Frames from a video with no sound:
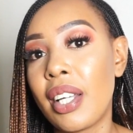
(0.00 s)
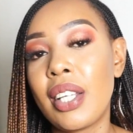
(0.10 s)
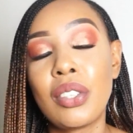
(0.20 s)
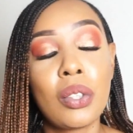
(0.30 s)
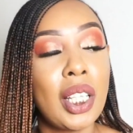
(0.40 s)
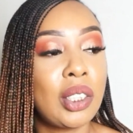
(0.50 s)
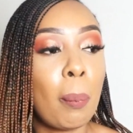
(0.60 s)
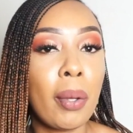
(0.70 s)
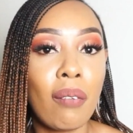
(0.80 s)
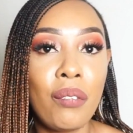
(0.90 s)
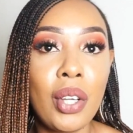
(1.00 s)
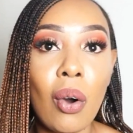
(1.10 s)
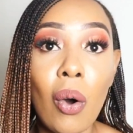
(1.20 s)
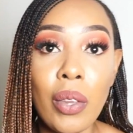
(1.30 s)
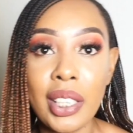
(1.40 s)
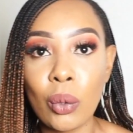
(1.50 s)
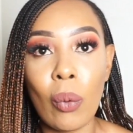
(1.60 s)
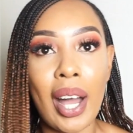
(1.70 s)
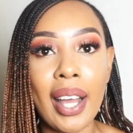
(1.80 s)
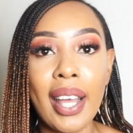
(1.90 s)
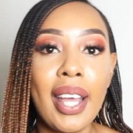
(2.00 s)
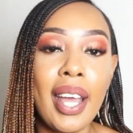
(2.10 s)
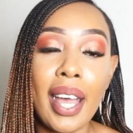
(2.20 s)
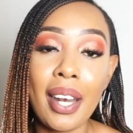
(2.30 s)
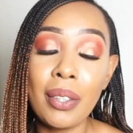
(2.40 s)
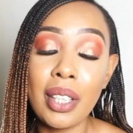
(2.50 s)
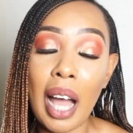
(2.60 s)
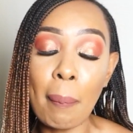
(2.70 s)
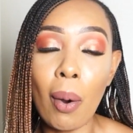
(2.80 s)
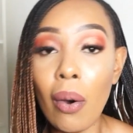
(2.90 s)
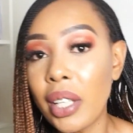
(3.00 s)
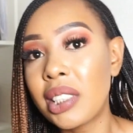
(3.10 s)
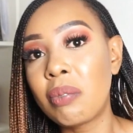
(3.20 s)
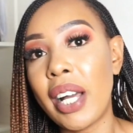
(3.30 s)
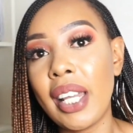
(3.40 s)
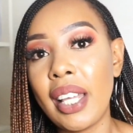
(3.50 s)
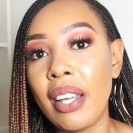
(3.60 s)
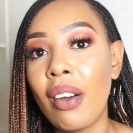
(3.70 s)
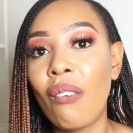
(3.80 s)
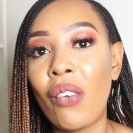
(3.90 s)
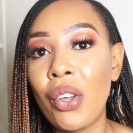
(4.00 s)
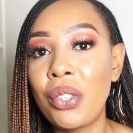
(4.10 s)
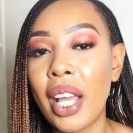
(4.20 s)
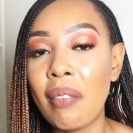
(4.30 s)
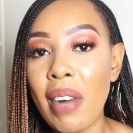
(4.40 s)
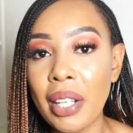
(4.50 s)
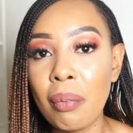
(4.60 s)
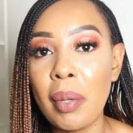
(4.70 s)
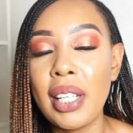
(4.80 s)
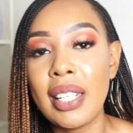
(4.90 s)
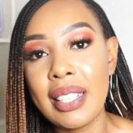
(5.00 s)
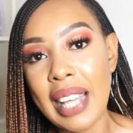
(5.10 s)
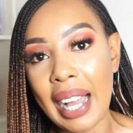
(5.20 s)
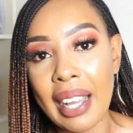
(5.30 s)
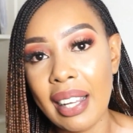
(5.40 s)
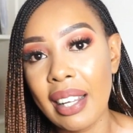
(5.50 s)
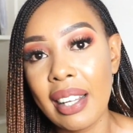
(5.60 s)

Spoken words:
So there's no point of doing all this work and using up all this money for you to get back to being dark.